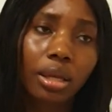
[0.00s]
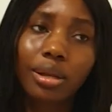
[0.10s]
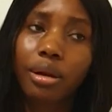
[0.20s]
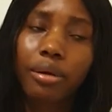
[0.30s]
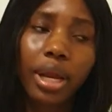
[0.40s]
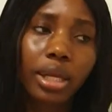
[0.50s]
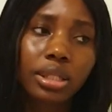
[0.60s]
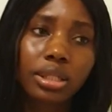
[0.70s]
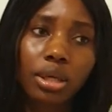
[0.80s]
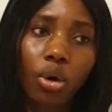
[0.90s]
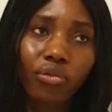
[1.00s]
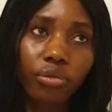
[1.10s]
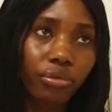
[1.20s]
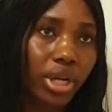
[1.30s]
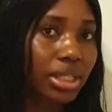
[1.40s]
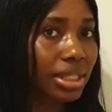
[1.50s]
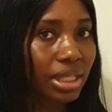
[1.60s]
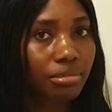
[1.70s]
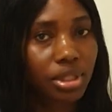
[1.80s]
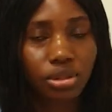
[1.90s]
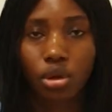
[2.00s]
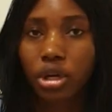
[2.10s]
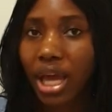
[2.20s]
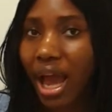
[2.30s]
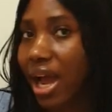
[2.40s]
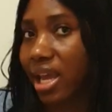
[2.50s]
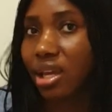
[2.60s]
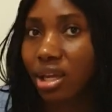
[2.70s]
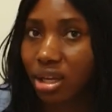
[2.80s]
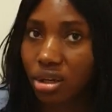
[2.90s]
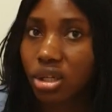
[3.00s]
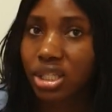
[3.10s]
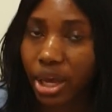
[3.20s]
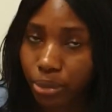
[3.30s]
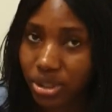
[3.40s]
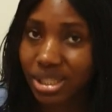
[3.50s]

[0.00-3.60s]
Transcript: The rates of racism is not high in North Cyprus.